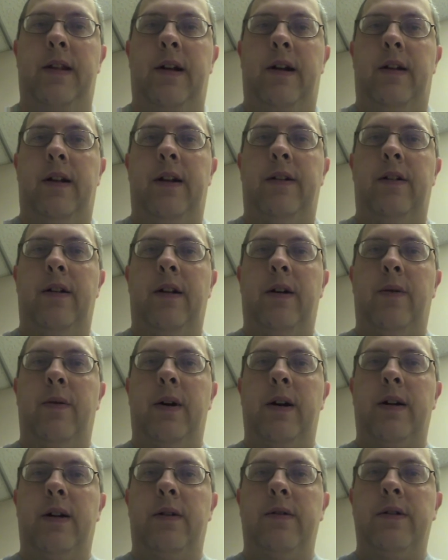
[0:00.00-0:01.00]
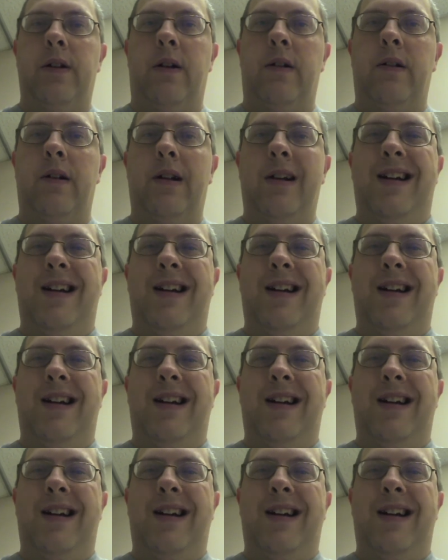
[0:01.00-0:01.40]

I'll let you know what goes on.